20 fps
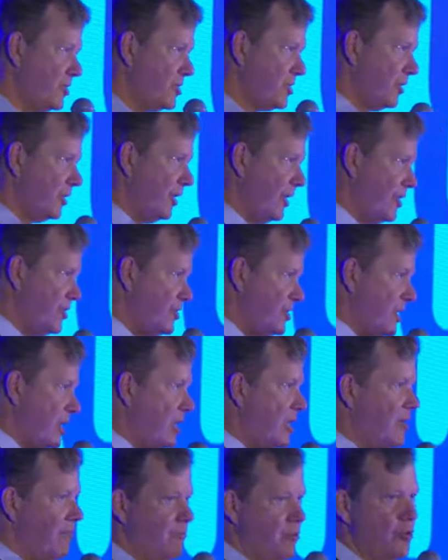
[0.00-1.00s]

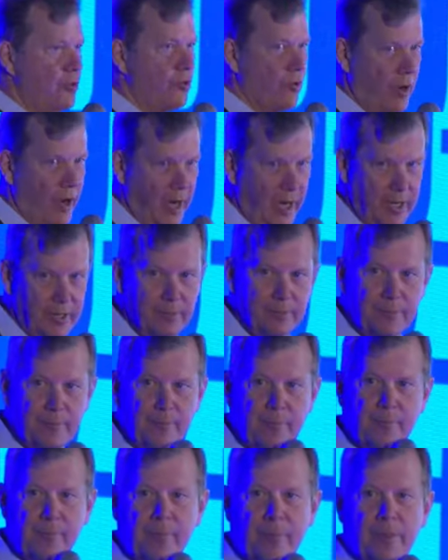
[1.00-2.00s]
Zelensky of Ukraine.
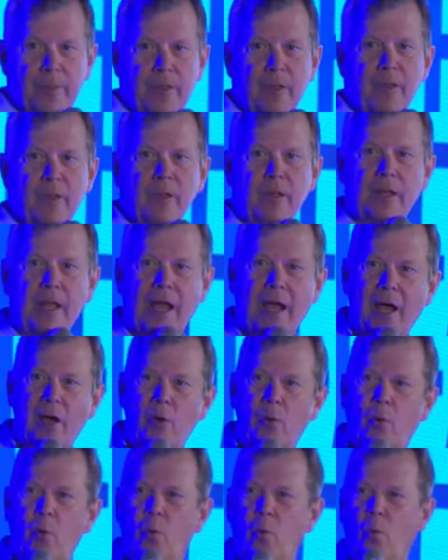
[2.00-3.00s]

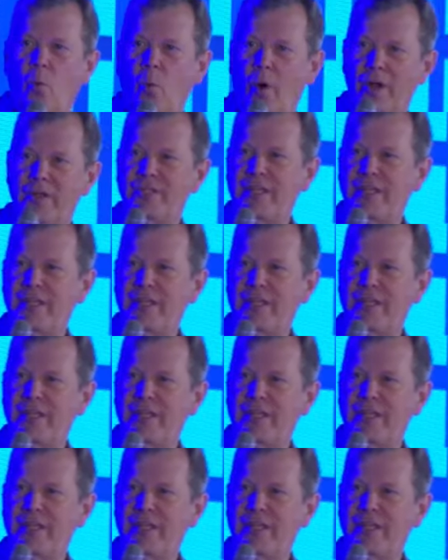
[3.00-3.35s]
Now, what